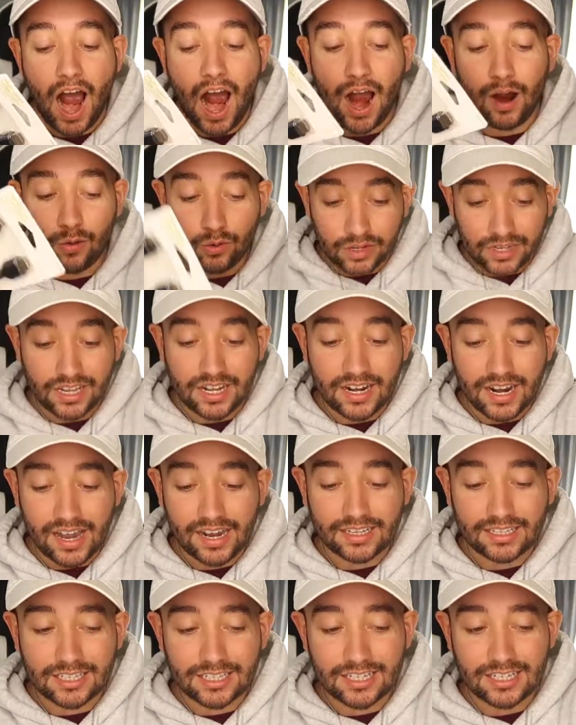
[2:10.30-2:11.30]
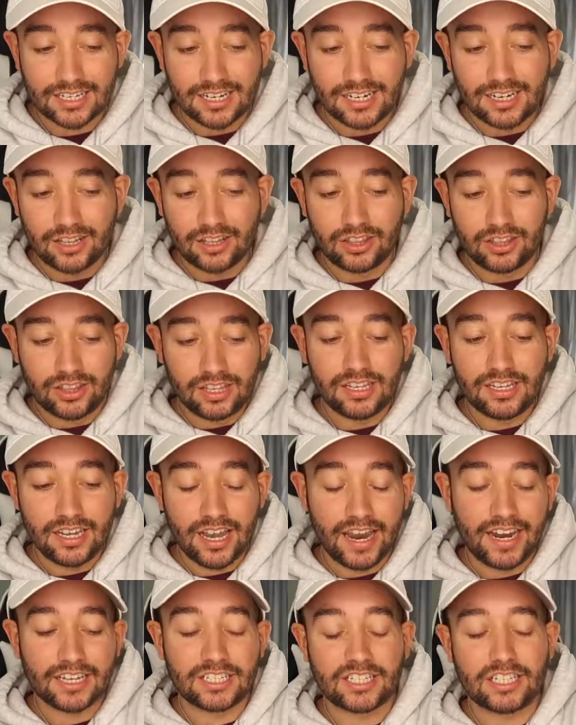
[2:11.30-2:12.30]
I would connect
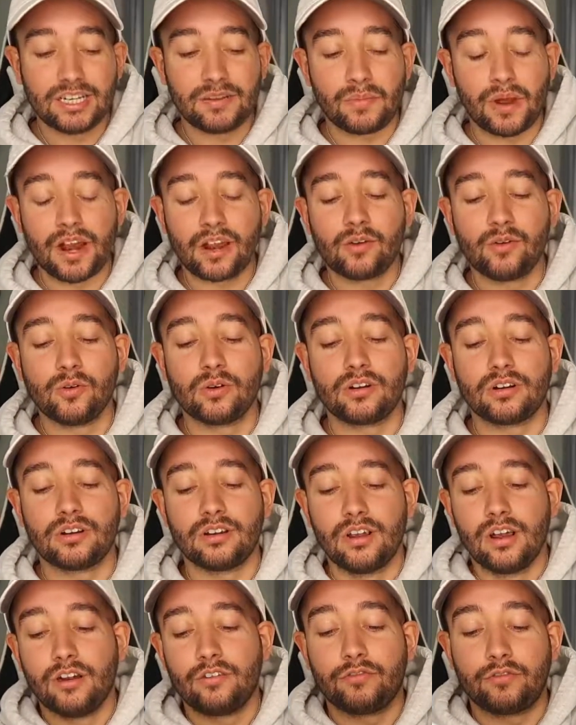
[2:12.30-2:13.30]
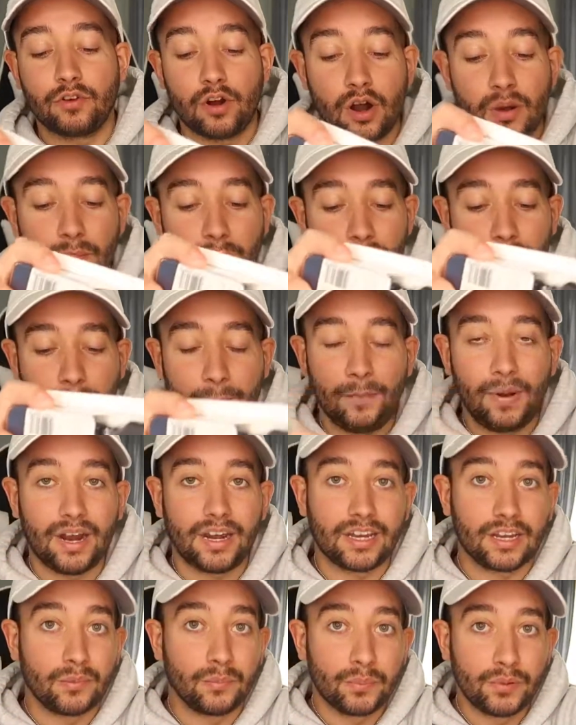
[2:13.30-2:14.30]
the HDMI cord from
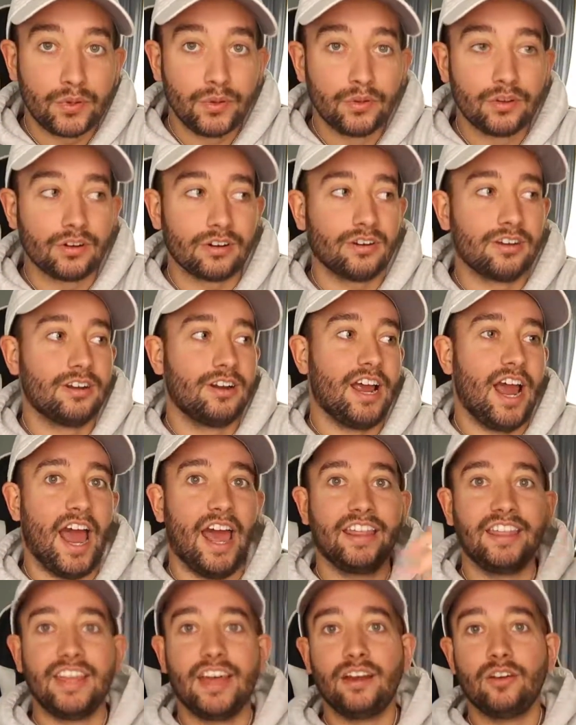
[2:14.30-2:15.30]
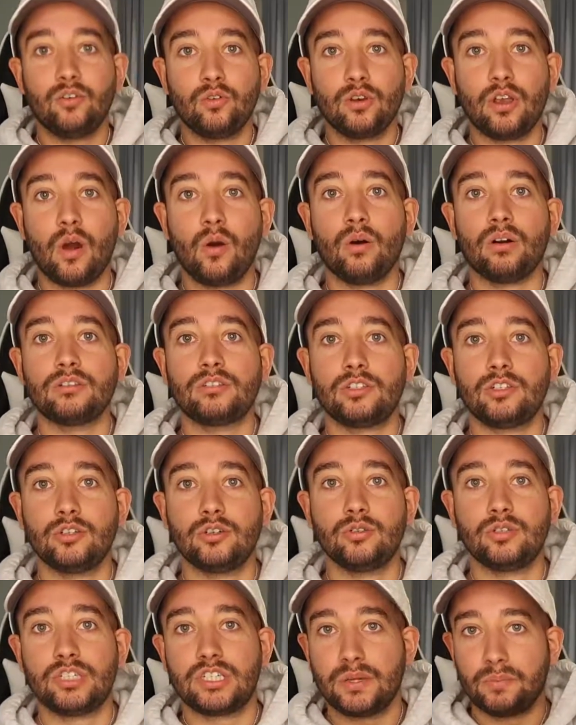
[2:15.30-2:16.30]
my computer and then it would go
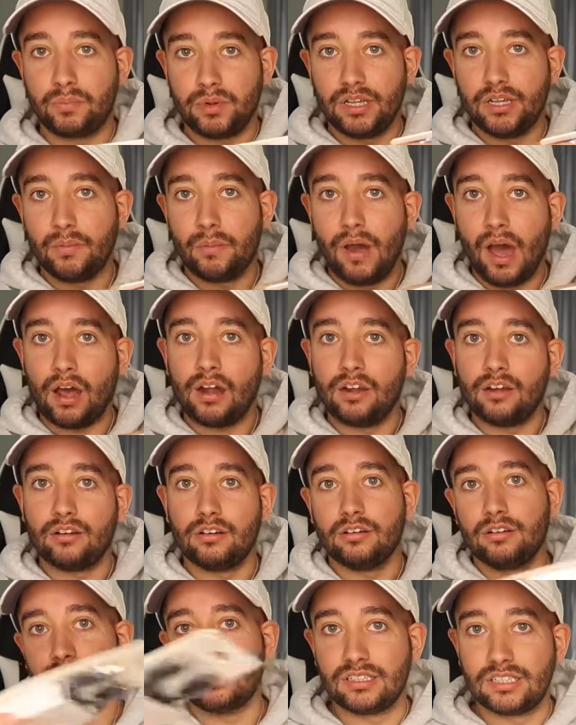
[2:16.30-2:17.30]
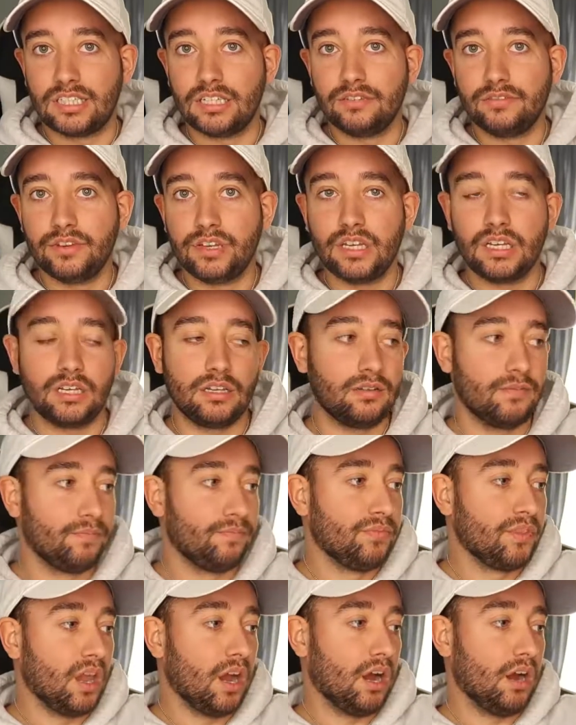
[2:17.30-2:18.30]
onto simply a monitor, the TV.
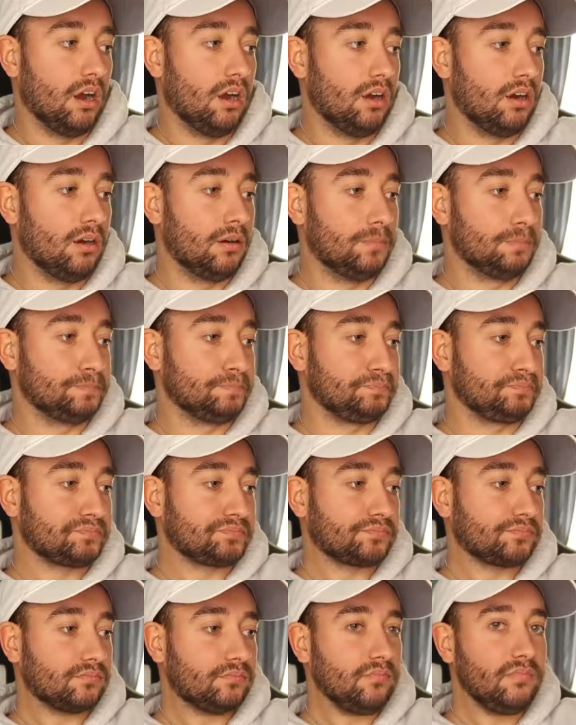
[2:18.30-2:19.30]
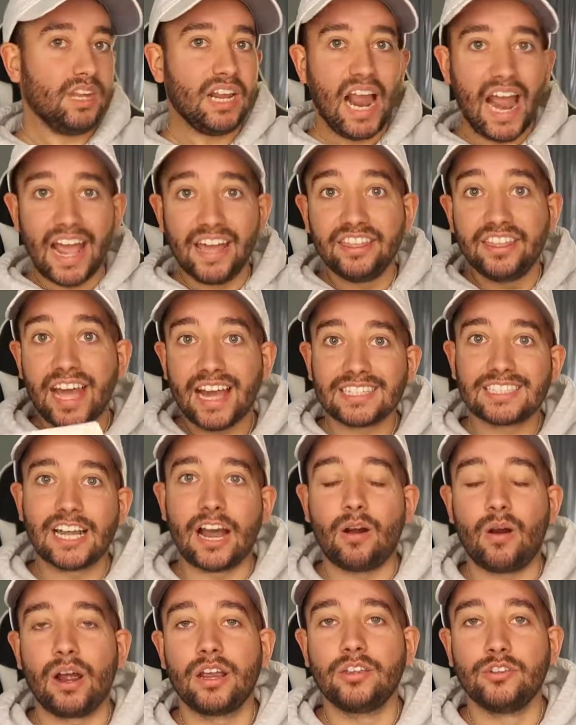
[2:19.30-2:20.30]
And that's
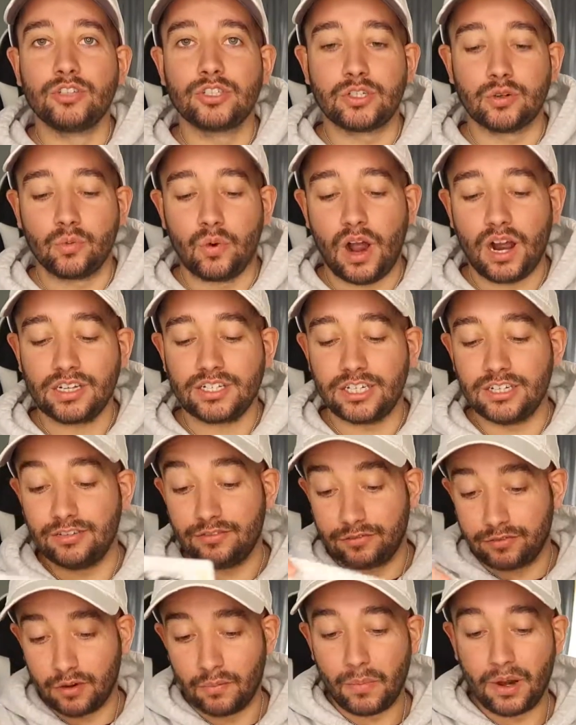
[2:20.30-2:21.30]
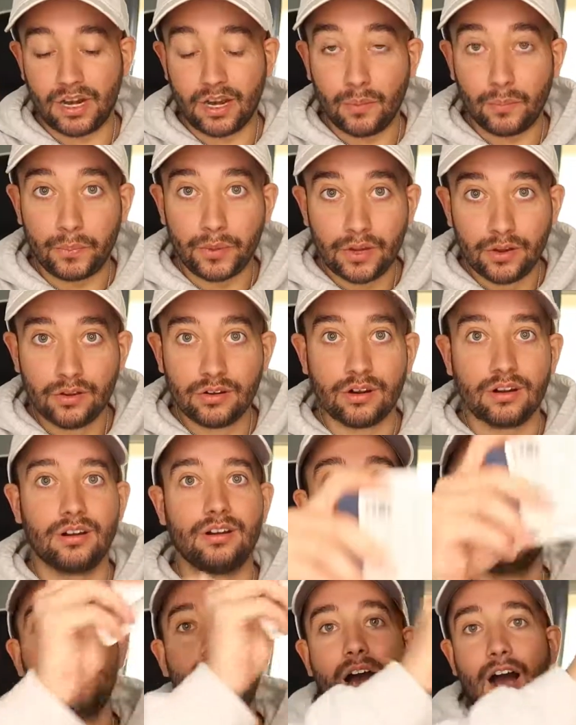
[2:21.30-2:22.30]
how I used to watch it from my
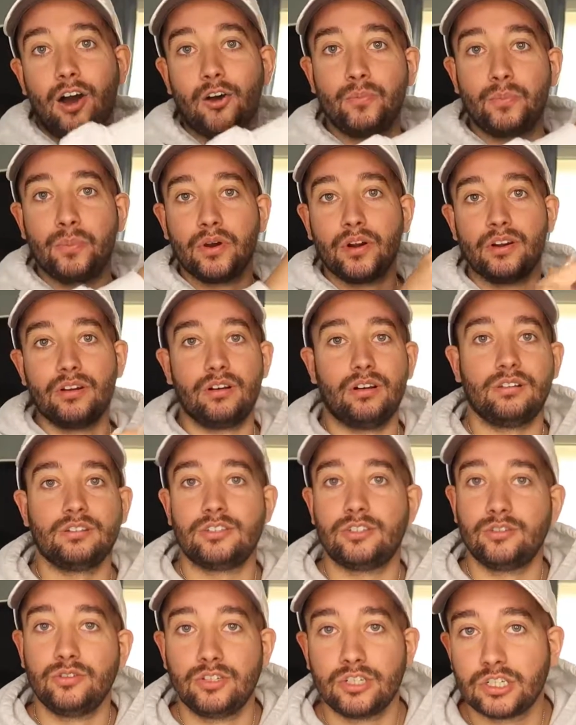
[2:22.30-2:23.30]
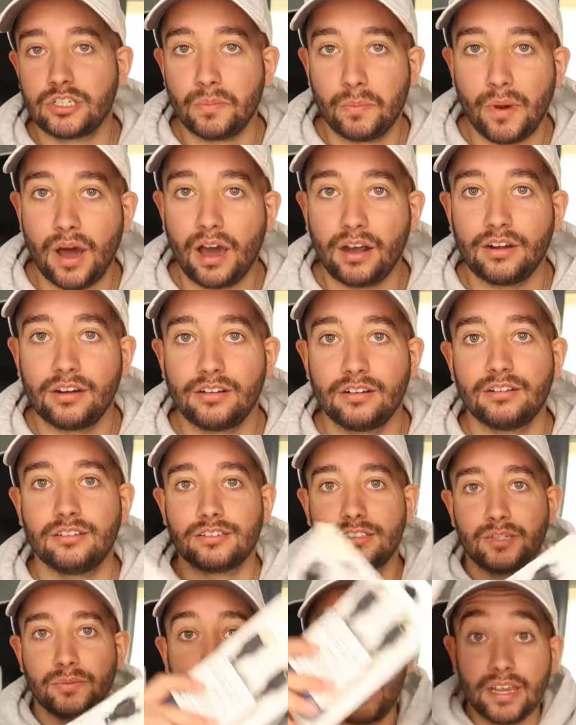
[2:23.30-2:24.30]
computer. I would put it onto just a monitor
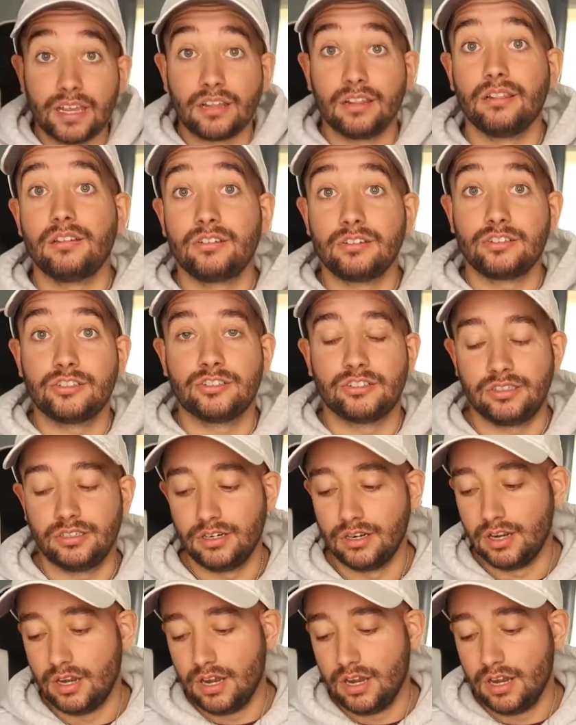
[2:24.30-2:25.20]
to make it larger.